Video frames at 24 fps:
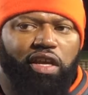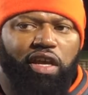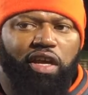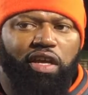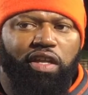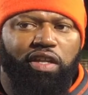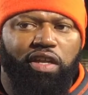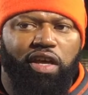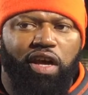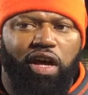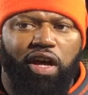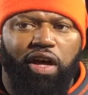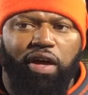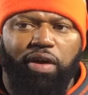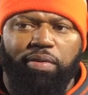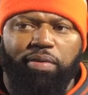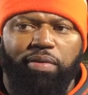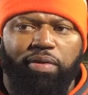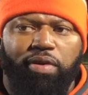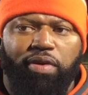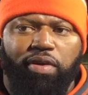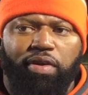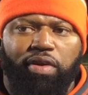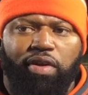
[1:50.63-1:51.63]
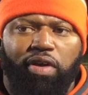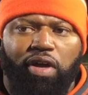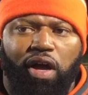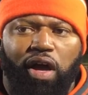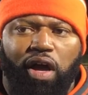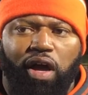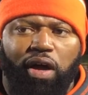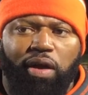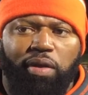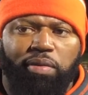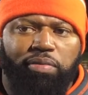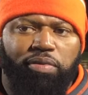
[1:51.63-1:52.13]

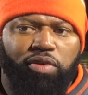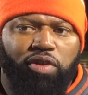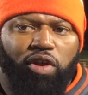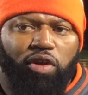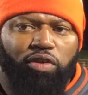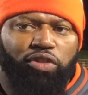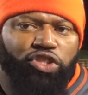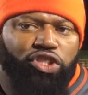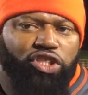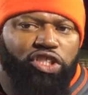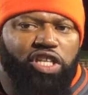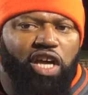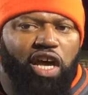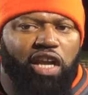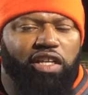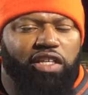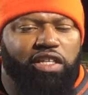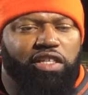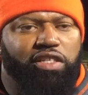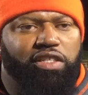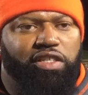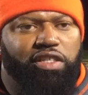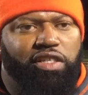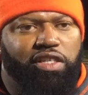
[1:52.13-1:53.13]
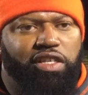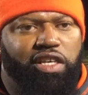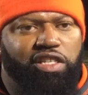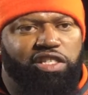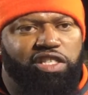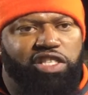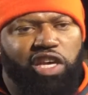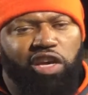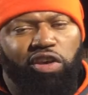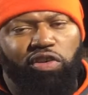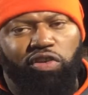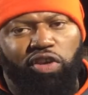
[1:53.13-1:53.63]
And he's just got to
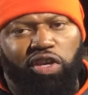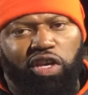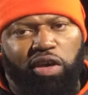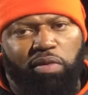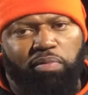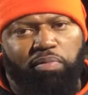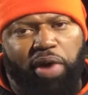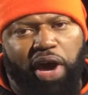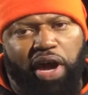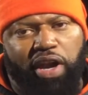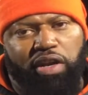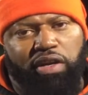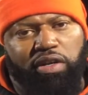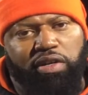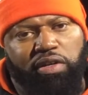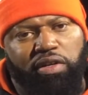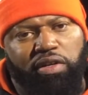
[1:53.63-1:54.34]
continue to get better.